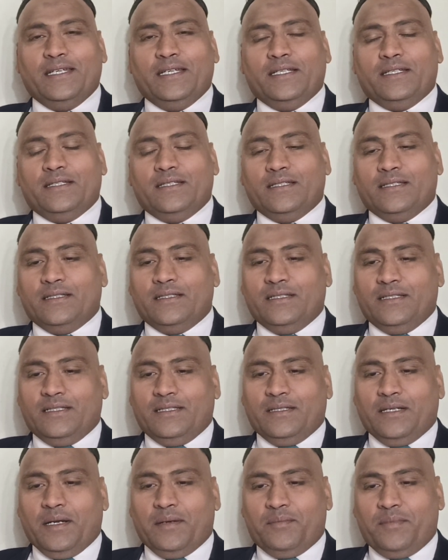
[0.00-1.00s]
In
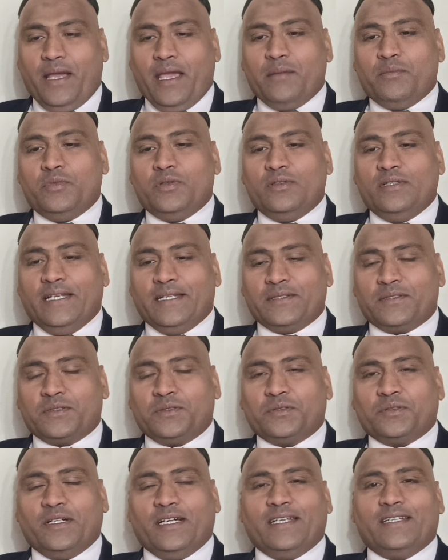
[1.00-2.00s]
Bible
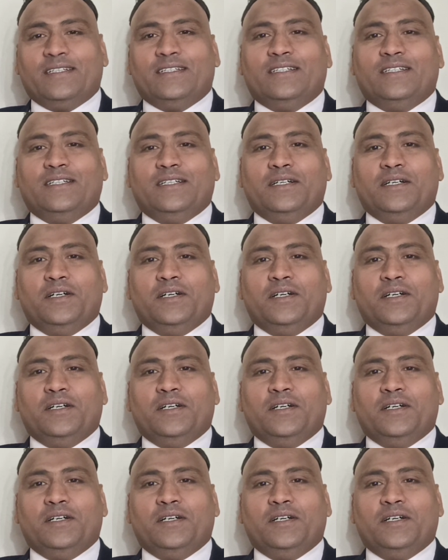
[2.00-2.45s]
and Quran,